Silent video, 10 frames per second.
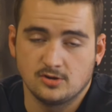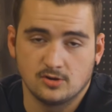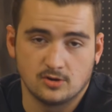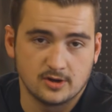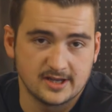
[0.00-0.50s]

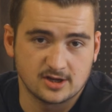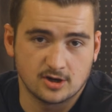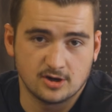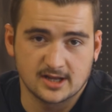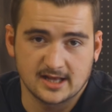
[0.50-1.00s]
your
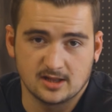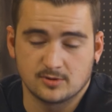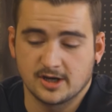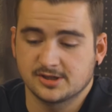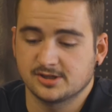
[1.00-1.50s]
encoder
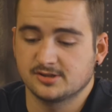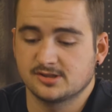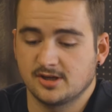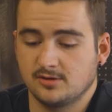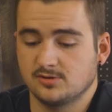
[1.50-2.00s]
calibration.
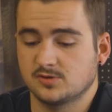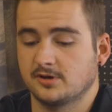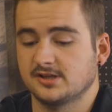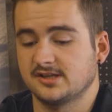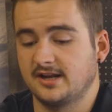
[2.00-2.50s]
So you just
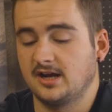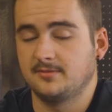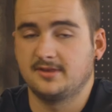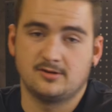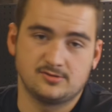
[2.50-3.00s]
press
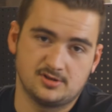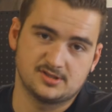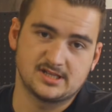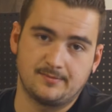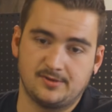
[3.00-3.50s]
setup and that will do
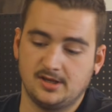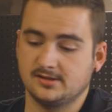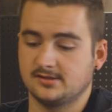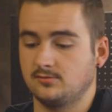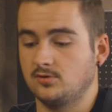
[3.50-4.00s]
the same thing
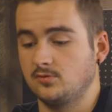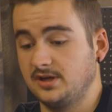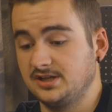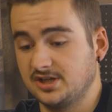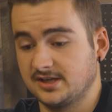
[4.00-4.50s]
as what
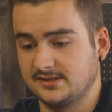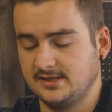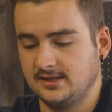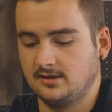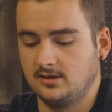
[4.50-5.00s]
we just
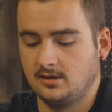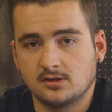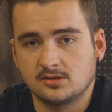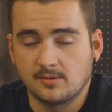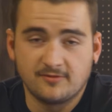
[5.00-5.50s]
did.
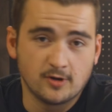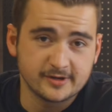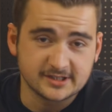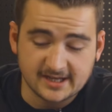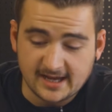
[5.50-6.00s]
So before
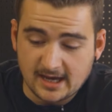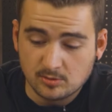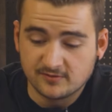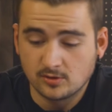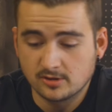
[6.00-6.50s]
we click out,
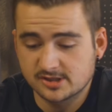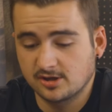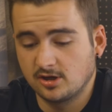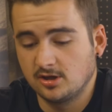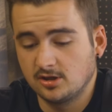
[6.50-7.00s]
we've
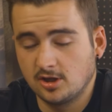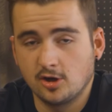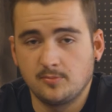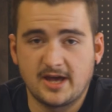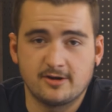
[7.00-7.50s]
also got
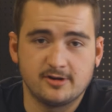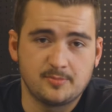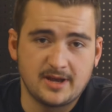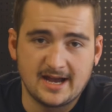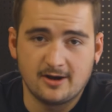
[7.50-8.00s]
low battery
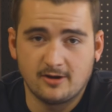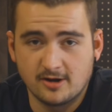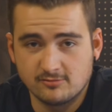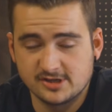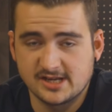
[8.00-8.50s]

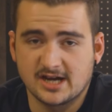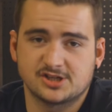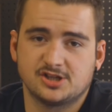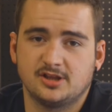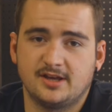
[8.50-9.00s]
power
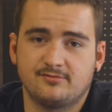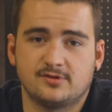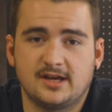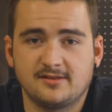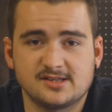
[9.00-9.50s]
reduction
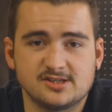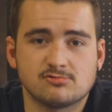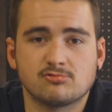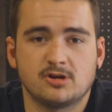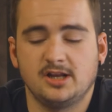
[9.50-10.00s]
level. Now this is
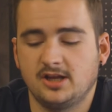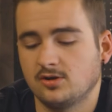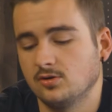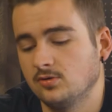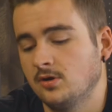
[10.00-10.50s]
really
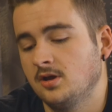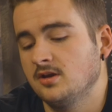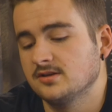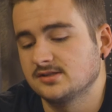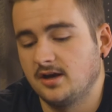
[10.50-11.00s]
cool.
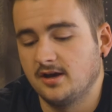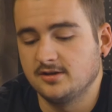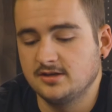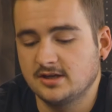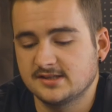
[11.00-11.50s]
So
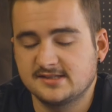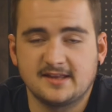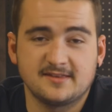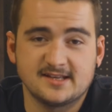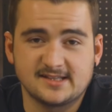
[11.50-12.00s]
you can
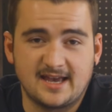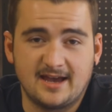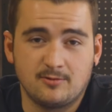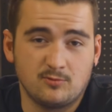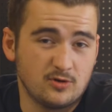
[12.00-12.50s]
set this
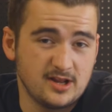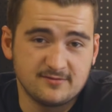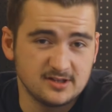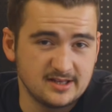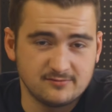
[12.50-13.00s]
at
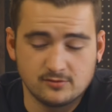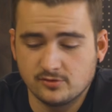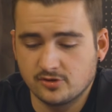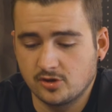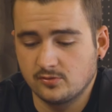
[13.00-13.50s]
whatever
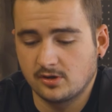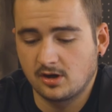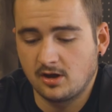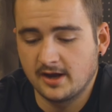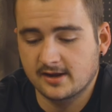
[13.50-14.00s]
level you would
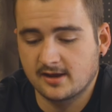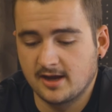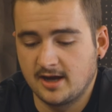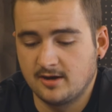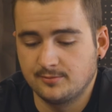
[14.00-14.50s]

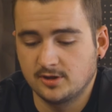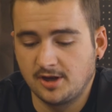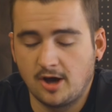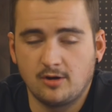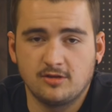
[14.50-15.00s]
like.
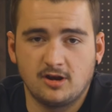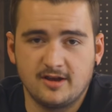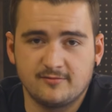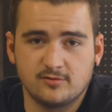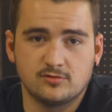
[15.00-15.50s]
Lower the
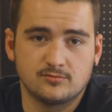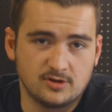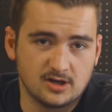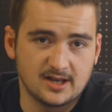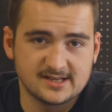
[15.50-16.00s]
level,
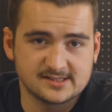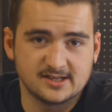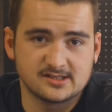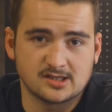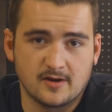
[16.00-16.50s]
the less
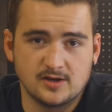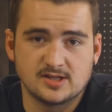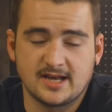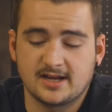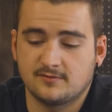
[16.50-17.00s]
it's going
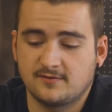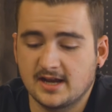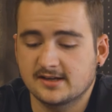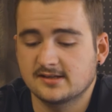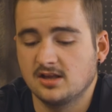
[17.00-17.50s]
to take
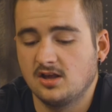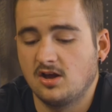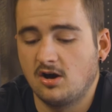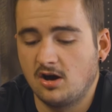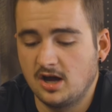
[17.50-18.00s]
effect.
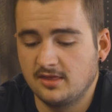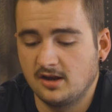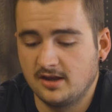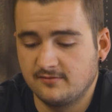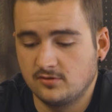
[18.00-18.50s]
Higher the
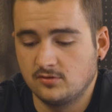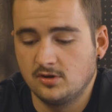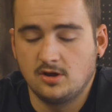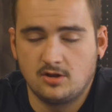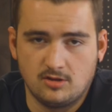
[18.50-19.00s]
level,
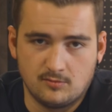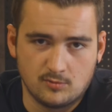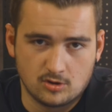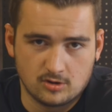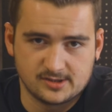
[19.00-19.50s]
the
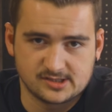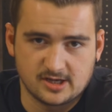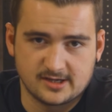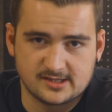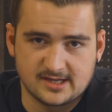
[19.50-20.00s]
more it's
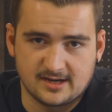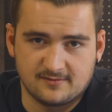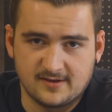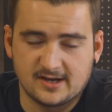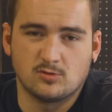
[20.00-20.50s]
going to take
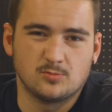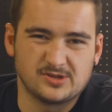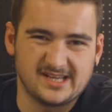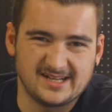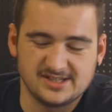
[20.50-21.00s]
effect. Well,
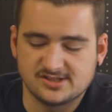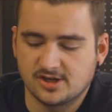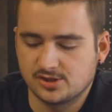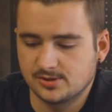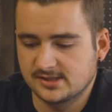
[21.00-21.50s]
percentage,
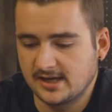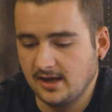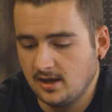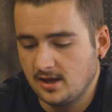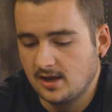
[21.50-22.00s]
I should
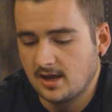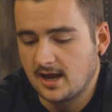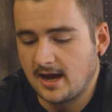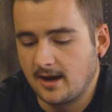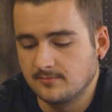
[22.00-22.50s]
say.
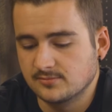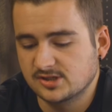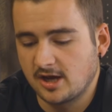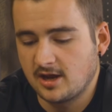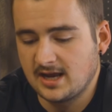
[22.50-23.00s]

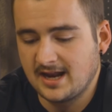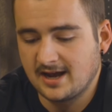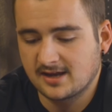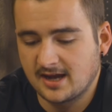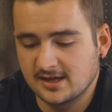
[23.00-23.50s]
So in
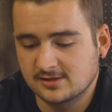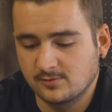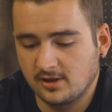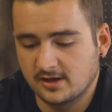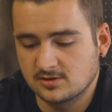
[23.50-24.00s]
our case,
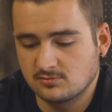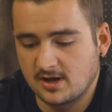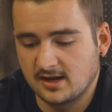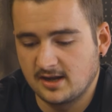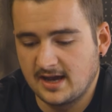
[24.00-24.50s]
we like to
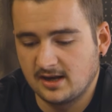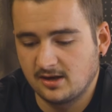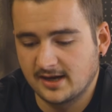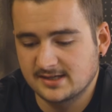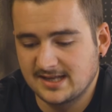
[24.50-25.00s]
run it at
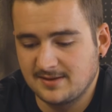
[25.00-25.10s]
like